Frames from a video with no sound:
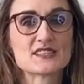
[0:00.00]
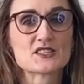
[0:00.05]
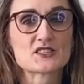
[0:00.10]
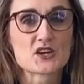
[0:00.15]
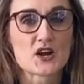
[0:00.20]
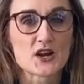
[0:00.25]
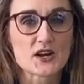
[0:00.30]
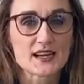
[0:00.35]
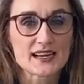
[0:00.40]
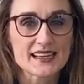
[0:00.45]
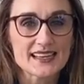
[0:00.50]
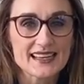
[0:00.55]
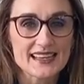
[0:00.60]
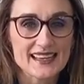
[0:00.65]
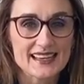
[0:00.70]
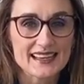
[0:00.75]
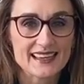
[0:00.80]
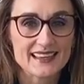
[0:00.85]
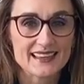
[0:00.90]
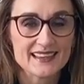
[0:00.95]
started
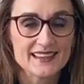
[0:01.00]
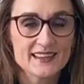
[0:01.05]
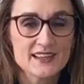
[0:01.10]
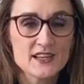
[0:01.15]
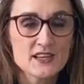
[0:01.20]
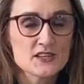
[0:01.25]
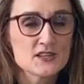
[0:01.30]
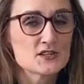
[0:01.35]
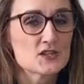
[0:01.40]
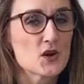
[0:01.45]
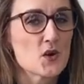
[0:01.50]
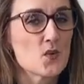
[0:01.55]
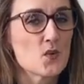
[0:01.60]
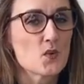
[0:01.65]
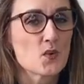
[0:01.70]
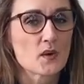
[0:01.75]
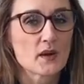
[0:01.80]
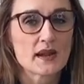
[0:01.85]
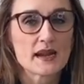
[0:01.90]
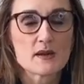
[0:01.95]
again.
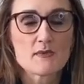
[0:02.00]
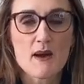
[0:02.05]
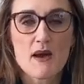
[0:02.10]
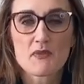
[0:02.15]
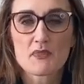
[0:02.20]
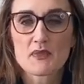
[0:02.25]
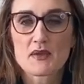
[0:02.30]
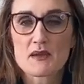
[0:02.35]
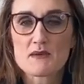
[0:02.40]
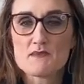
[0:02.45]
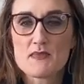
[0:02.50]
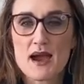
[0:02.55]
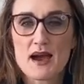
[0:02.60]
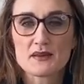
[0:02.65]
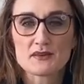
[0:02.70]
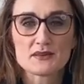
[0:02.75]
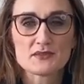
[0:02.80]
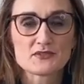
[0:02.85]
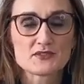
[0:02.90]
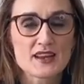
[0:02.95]
Don't worry about the
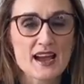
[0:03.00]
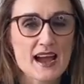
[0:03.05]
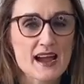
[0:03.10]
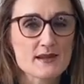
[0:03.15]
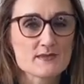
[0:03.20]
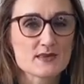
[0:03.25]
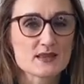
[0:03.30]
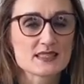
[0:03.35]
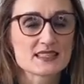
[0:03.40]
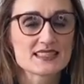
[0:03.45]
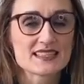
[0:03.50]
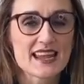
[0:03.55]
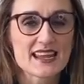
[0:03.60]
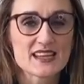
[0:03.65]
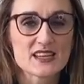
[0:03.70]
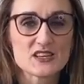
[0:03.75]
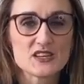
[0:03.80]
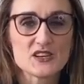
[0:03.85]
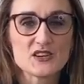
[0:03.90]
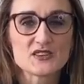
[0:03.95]
amount of time it's
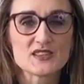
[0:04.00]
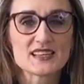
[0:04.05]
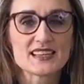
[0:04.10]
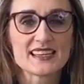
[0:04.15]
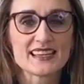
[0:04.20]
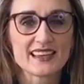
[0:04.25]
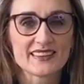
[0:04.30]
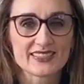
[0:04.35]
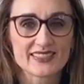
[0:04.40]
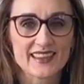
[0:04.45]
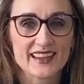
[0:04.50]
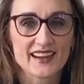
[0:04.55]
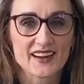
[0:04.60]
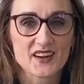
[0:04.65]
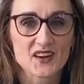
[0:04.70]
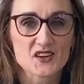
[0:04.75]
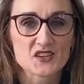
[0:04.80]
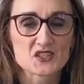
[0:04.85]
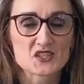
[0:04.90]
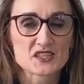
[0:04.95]
taking you to get
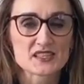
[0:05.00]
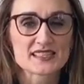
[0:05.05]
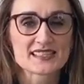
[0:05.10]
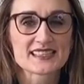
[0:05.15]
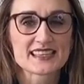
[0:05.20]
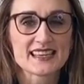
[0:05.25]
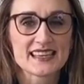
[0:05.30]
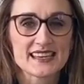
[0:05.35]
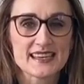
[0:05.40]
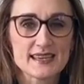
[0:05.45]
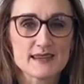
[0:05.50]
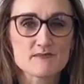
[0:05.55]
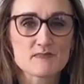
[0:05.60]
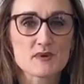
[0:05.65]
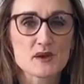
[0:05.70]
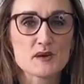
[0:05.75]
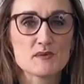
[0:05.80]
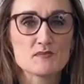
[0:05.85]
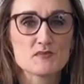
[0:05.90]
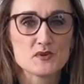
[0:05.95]
there. Just keep
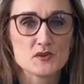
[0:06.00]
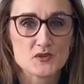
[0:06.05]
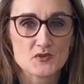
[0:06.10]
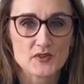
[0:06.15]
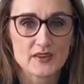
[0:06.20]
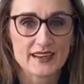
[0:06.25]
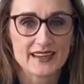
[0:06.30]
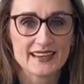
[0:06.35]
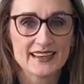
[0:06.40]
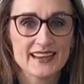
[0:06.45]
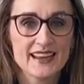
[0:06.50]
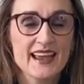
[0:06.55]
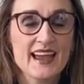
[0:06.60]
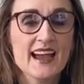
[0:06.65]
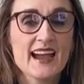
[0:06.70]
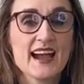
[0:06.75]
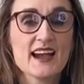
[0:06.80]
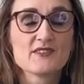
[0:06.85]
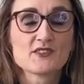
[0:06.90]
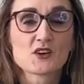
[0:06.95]
moving.
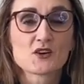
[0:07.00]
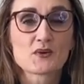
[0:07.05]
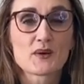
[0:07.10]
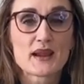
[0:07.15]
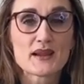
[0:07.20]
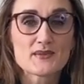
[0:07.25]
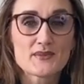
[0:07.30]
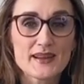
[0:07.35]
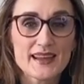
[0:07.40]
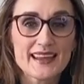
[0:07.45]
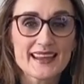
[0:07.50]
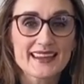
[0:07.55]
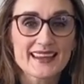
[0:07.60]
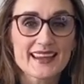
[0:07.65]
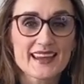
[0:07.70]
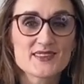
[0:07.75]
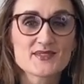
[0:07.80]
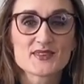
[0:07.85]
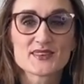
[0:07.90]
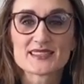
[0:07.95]
Have a great
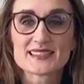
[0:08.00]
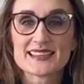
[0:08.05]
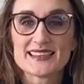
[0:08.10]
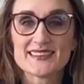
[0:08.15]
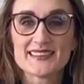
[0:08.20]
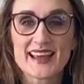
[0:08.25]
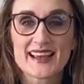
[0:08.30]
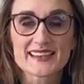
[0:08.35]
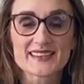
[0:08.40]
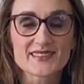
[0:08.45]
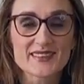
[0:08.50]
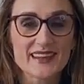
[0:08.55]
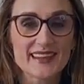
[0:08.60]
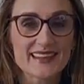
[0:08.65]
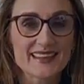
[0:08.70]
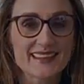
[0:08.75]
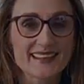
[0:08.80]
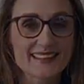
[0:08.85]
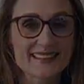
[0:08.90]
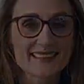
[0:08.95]
week and we'll see you next
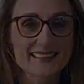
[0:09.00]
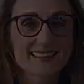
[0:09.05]
week.